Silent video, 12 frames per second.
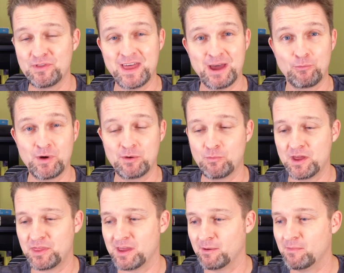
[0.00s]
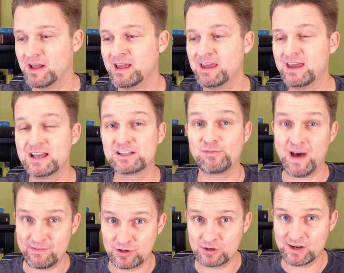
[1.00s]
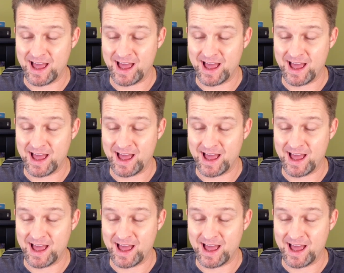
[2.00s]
that went with him. It's 500